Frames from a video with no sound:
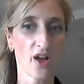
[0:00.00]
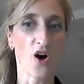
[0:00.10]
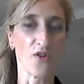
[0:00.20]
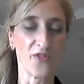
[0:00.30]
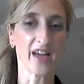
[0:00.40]

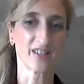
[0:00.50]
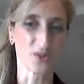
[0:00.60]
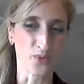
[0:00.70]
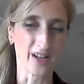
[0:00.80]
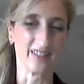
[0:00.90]
of that as
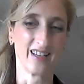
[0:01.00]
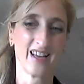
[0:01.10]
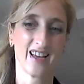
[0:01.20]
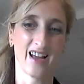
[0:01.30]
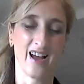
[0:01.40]
well.
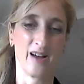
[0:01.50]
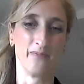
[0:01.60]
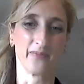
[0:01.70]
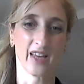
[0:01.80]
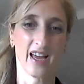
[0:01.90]

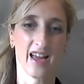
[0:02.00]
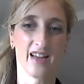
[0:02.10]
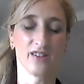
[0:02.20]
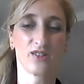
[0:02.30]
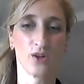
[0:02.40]

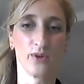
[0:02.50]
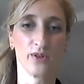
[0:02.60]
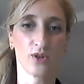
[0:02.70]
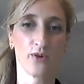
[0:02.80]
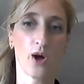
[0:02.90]

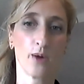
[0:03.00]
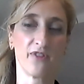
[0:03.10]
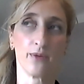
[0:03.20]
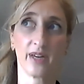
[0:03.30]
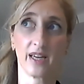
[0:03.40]
So
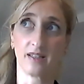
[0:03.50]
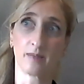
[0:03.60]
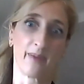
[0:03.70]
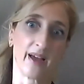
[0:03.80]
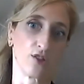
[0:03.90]
hopefully we can
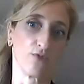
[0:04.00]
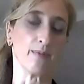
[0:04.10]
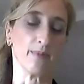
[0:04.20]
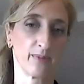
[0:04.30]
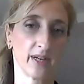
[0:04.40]
expand the
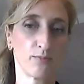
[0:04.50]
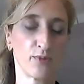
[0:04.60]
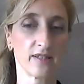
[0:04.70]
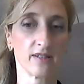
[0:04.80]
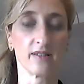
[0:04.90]
remit. But at
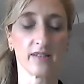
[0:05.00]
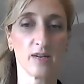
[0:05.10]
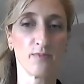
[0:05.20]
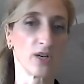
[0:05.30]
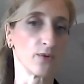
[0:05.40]
present, it's
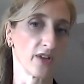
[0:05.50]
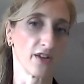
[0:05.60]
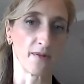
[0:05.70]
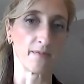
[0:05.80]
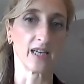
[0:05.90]
anybody with
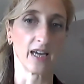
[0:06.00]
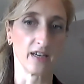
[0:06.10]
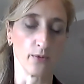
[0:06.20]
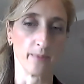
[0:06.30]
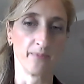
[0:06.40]
FMD
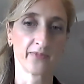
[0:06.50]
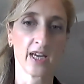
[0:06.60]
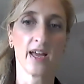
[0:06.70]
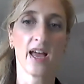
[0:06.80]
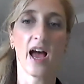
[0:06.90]
anywhere.
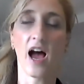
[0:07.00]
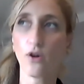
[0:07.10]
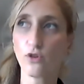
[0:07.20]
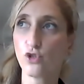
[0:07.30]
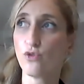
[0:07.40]

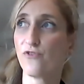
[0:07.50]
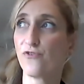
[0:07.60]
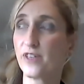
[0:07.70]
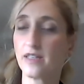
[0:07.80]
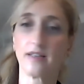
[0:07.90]
How to
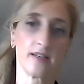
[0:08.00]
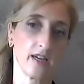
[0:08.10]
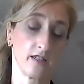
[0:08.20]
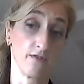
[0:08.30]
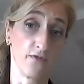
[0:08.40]
physically
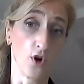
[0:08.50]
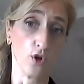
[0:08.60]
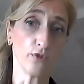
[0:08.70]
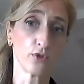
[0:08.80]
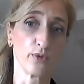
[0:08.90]
get
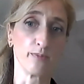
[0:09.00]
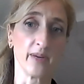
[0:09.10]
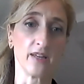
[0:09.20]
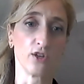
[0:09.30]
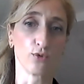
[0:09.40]
involved would be
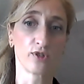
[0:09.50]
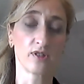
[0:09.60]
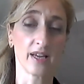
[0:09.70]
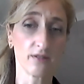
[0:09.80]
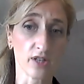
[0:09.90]
your
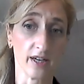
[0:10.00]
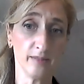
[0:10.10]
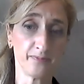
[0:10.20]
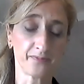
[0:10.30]
centre